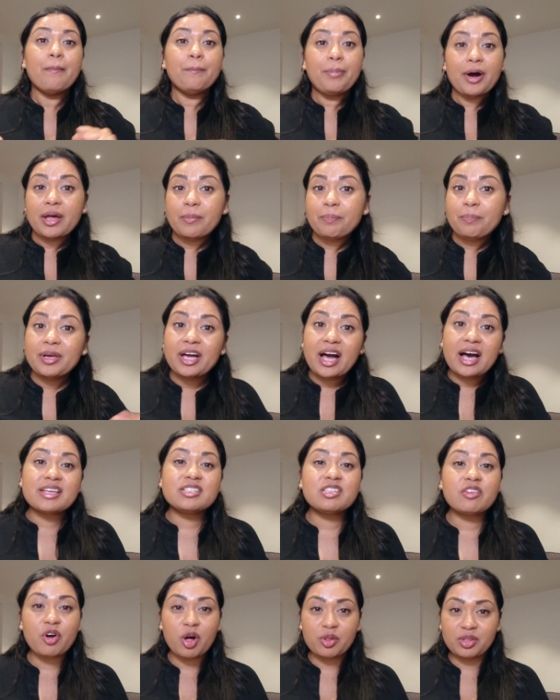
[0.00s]
But
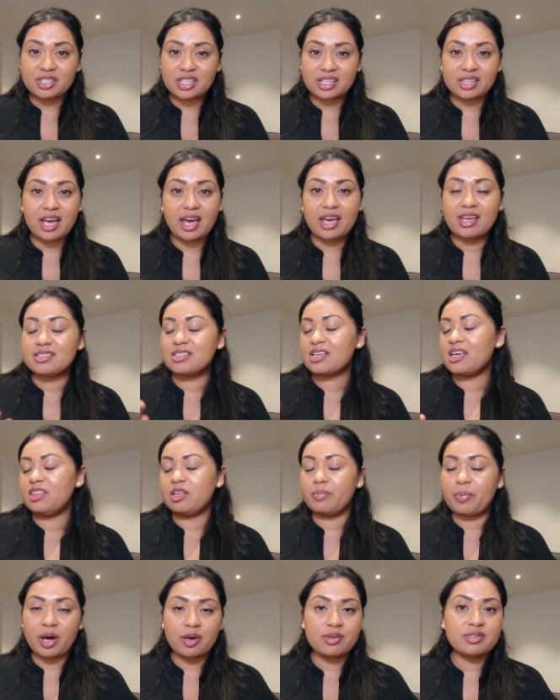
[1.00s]
because of all the delays in
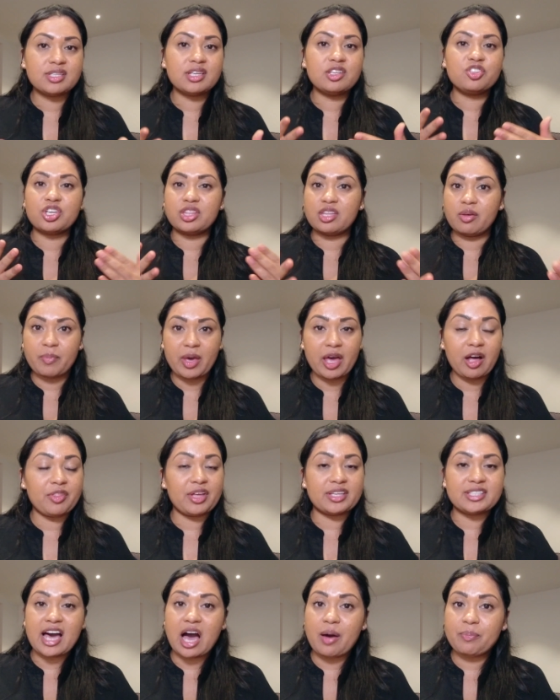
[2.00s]
the postage and the mail
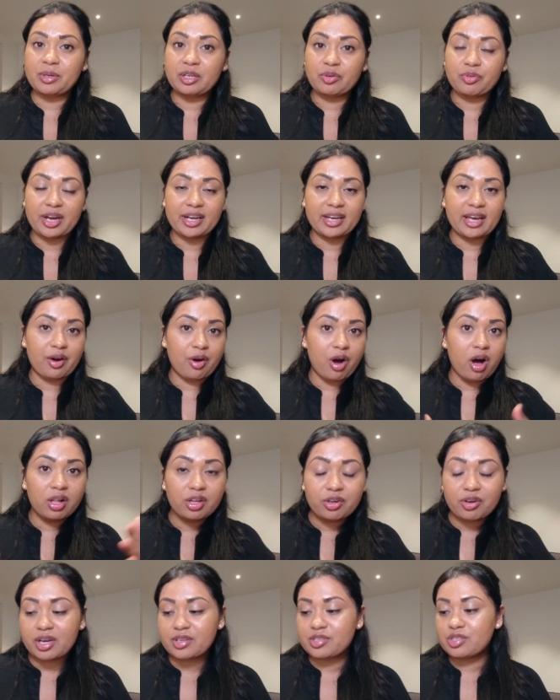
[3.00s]
that's happening right now
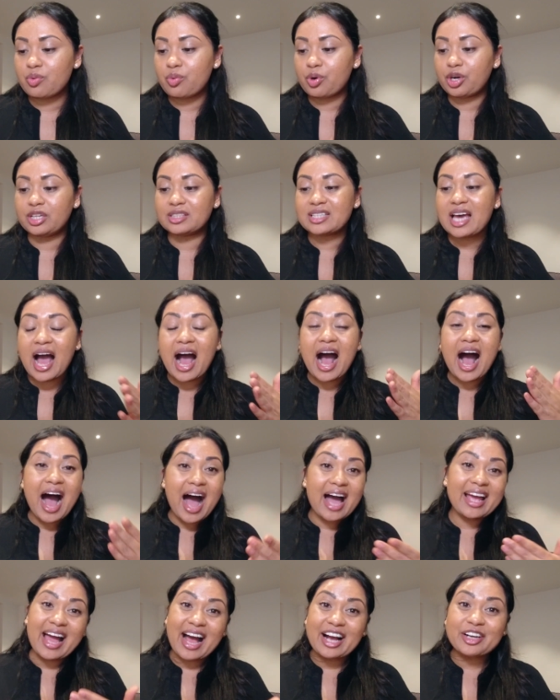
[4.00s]
all across the world,
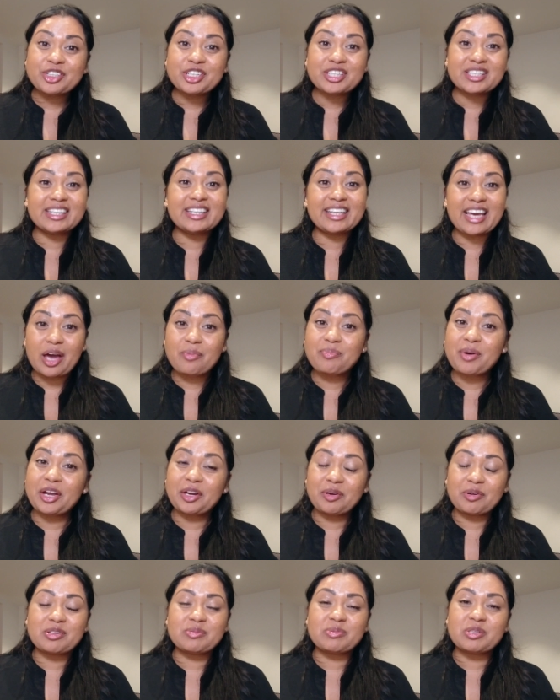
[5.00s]
I actually didn't get my
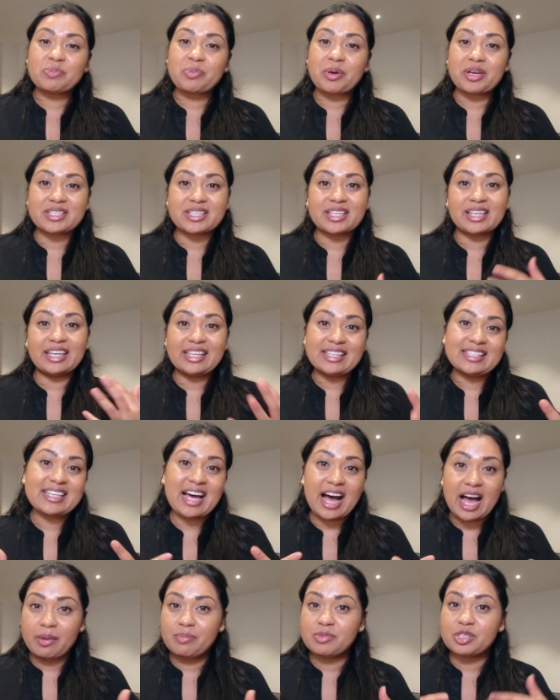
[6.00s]
Christmas present in
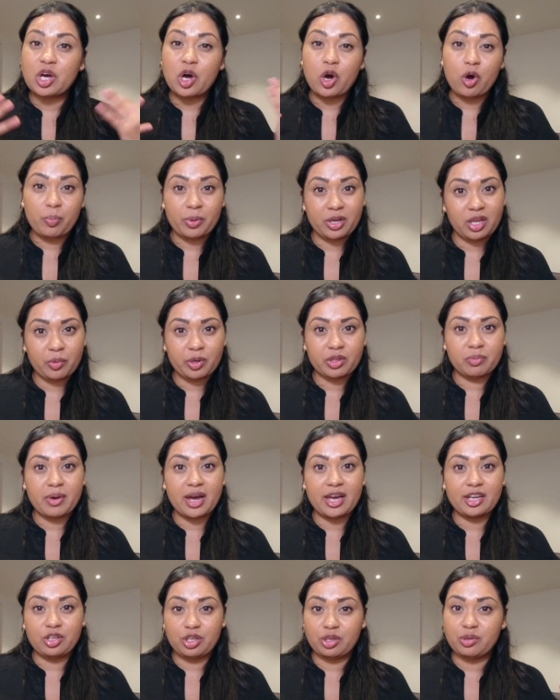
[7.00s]
time to open it with
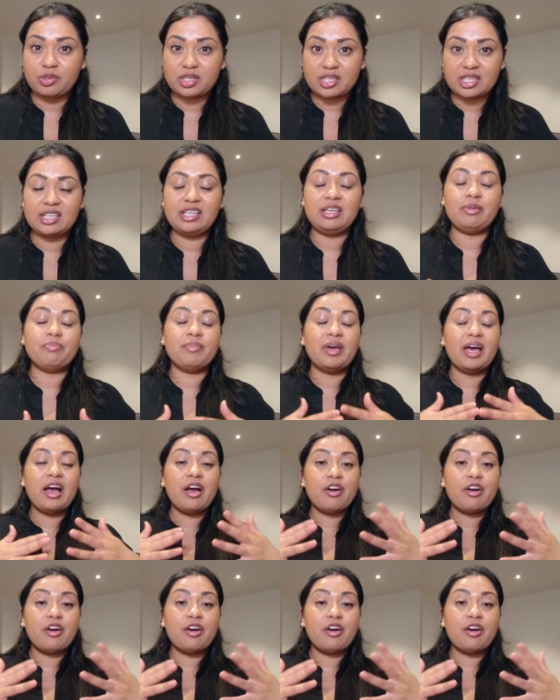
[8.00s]
my new team